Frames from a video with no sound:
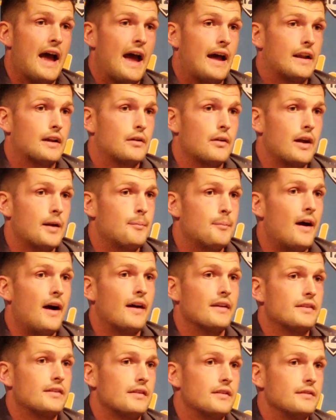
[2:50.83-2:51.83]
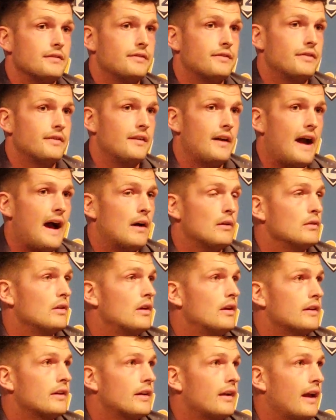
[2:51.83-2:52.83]
had a great positive
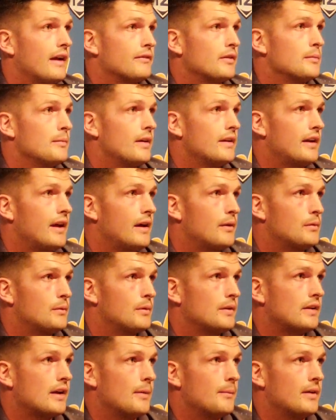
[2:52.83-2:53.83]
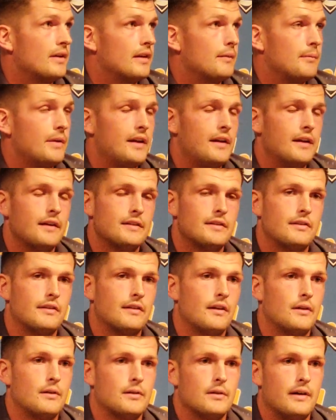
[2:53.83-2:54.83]
outlook every Monday when we come into meetings.
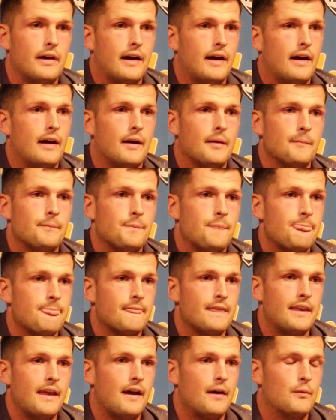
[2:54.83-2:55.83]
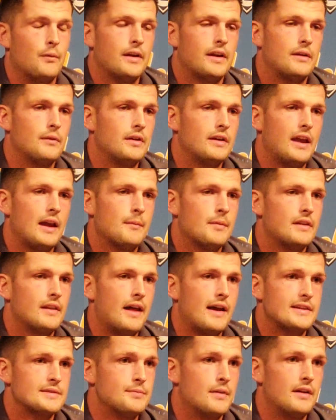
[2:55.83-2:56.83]
So um, yeah, we, we came in
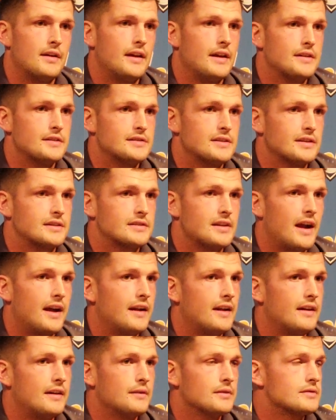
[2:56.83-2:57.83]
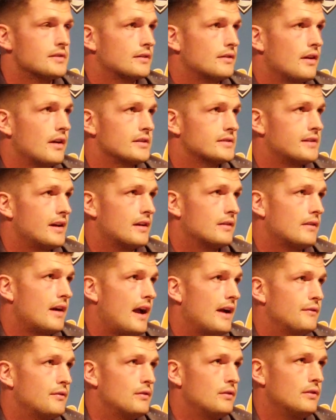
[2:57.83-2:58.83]
last Monday just excited. It was the crosstown
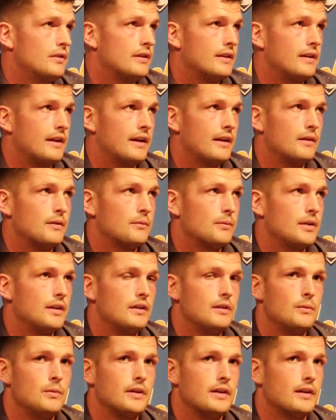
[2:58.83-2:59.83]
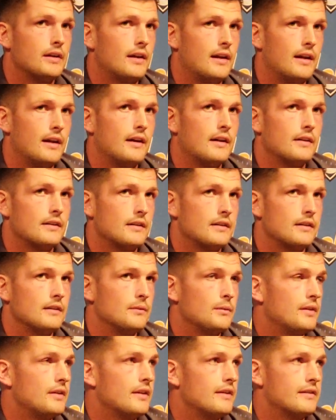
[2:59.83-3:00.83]
rival, and, and we knew we could uh,
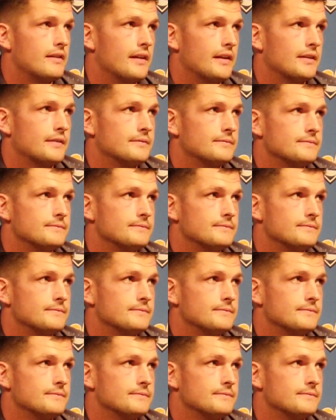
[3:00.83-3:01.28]
win this thing.